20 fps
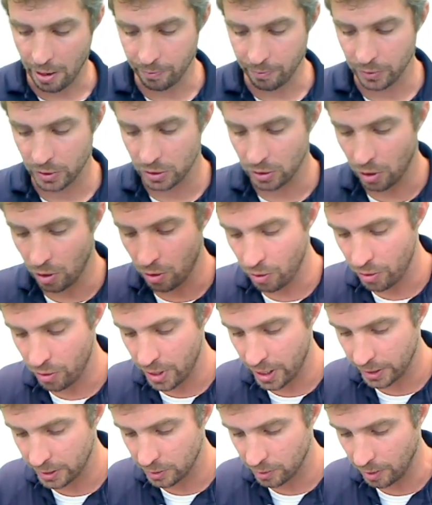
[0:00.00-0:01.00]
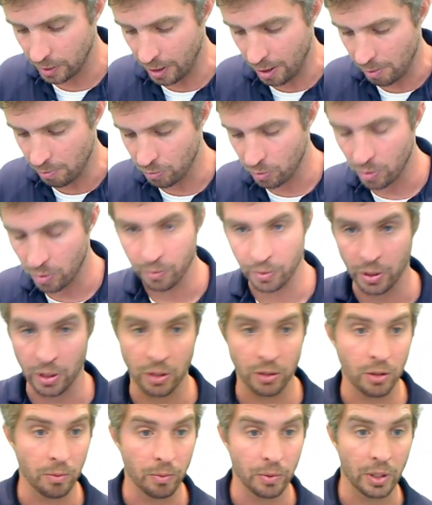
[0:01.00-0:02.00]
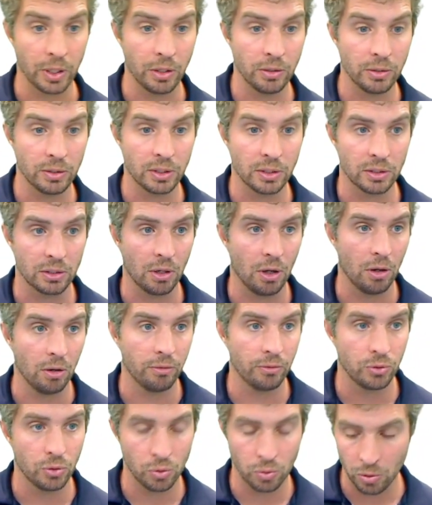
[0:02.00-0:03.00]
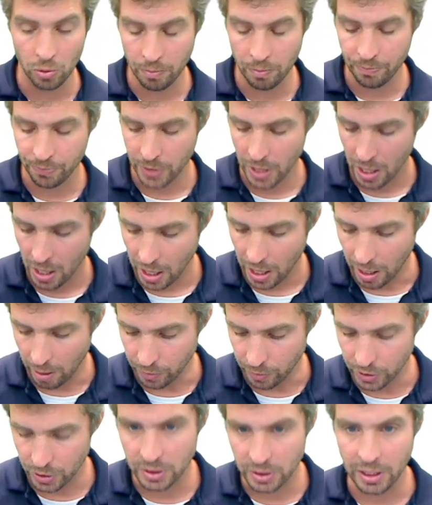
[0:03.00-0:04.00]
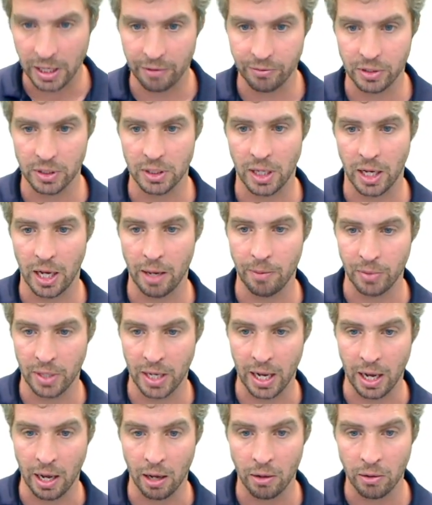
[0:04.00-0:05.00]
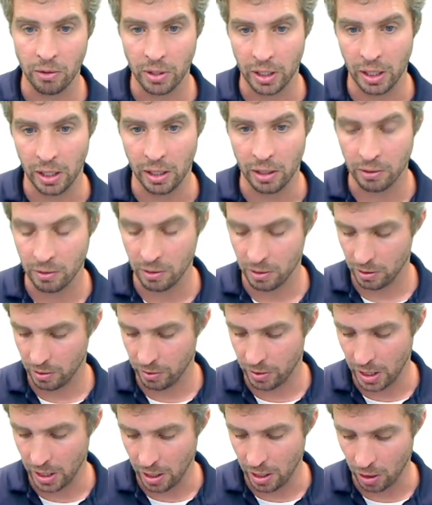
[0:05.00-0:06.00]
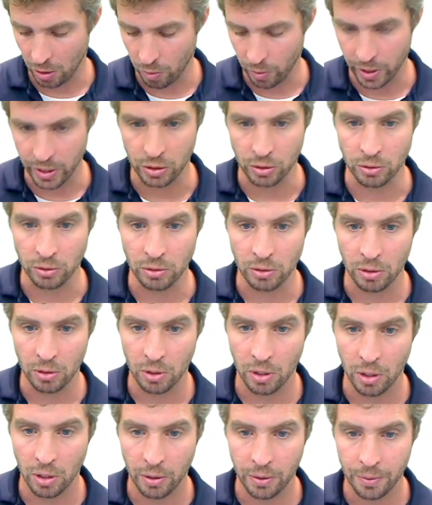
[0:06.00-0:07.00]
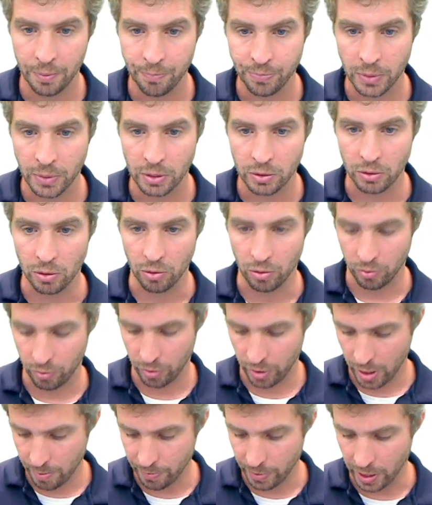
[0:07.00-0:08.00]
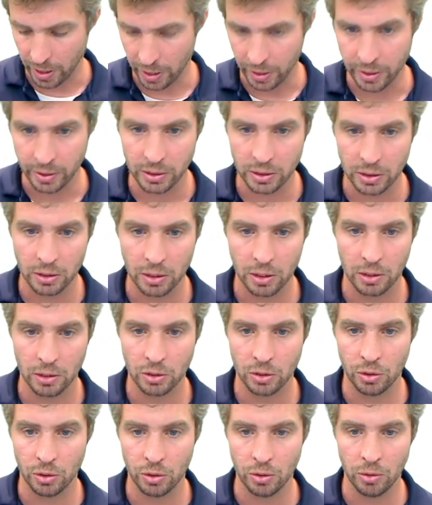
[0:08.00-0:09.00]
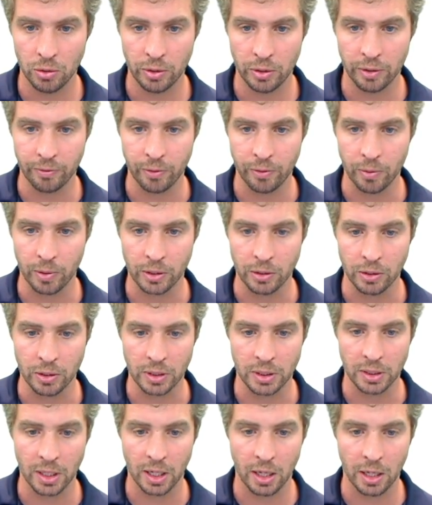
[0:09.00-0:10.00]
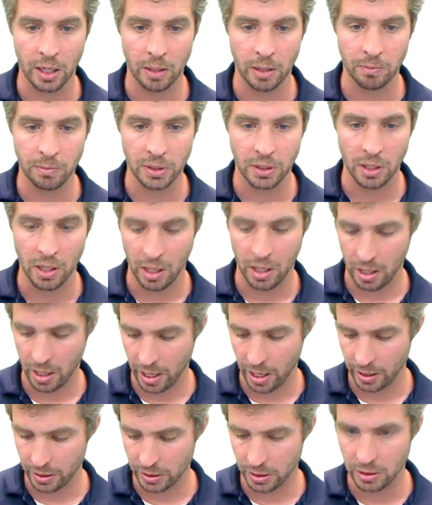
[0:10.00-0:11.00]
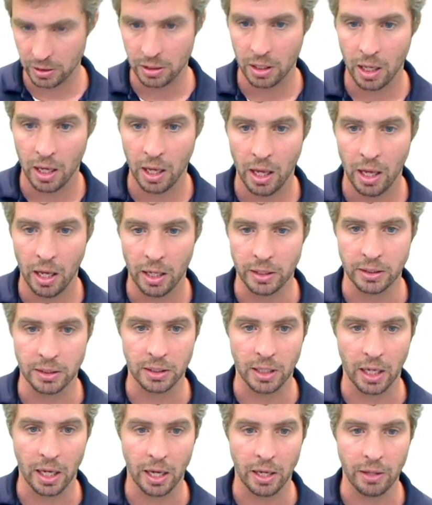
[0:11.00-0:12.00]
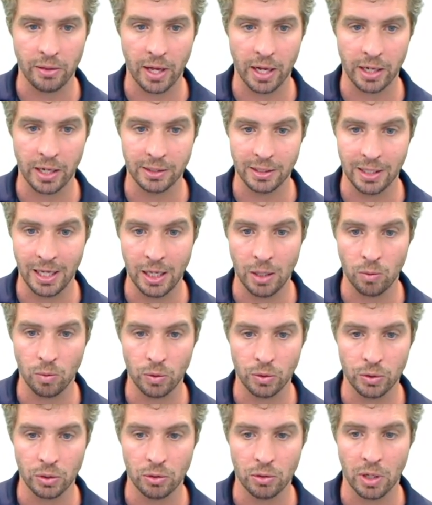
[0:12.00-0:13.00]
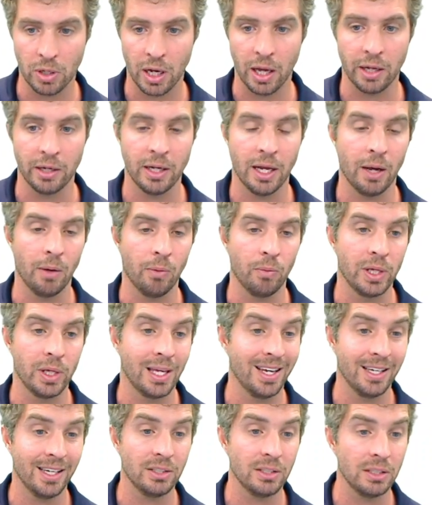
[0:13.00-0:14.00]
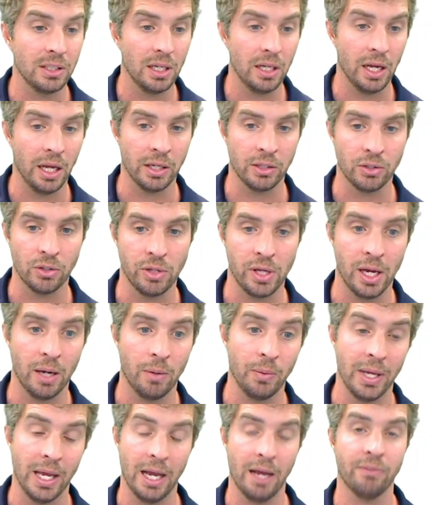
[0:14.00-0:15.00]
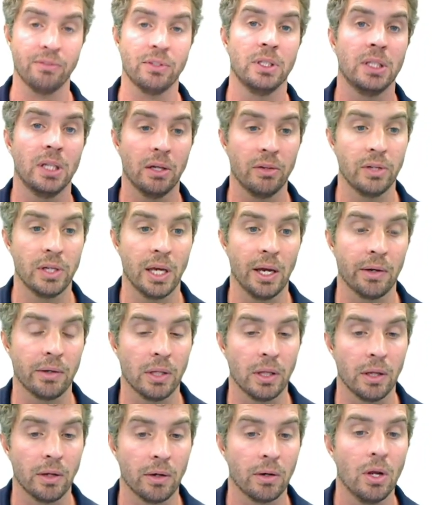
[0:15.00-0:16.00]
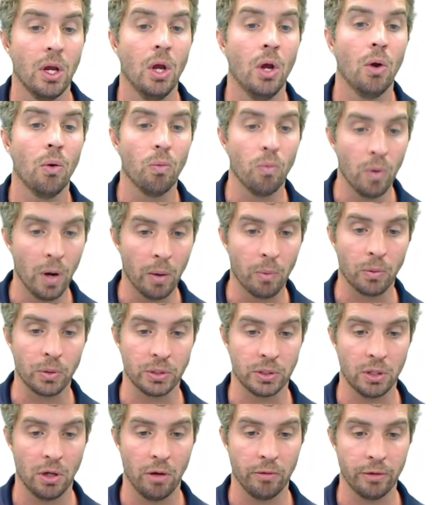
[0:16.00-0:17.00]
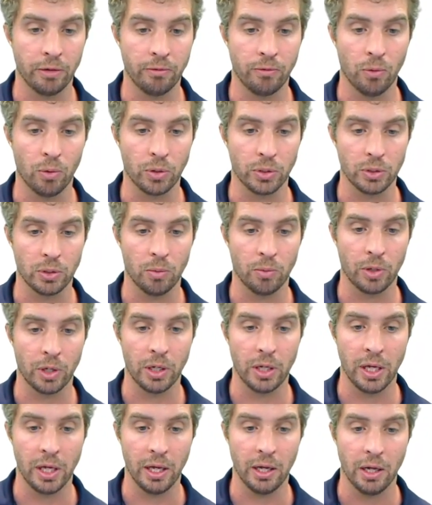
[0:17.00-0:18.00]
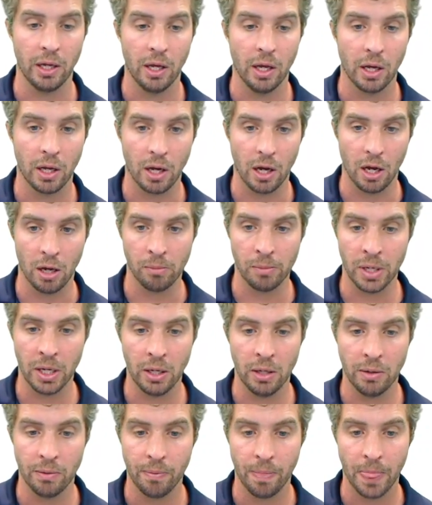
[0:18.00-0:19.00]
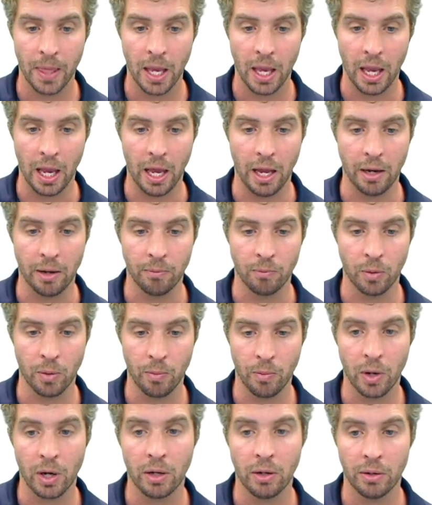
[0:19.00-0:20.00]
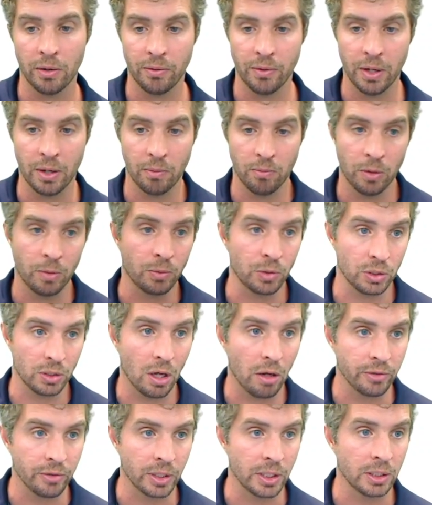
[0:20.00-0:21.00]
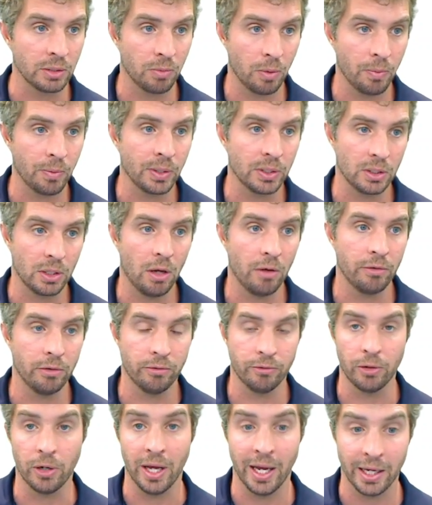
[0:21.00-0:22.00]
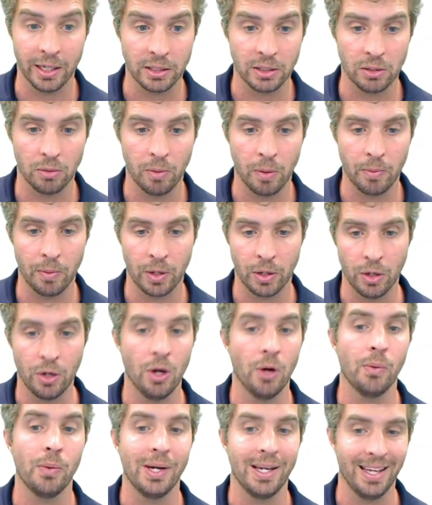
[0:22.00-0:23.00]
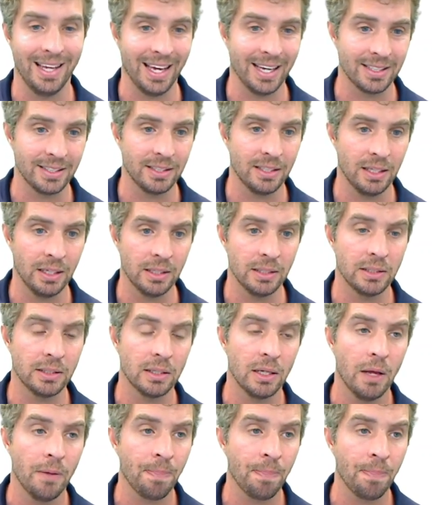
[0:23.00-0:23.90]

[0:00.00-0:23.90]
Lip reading: So that's what we're going to do. We're going to use the solve tool, and we just have to type now in the equation. So 3 minus 2, if you want to do the times, x, and say that is equal to 9. Now, we can't just hit enter yet. We have to tell the calculator what we're solving for. So we're going to hit comma, and then we want to, when we're solving this, we want to solve it for x, so we want to know what x is.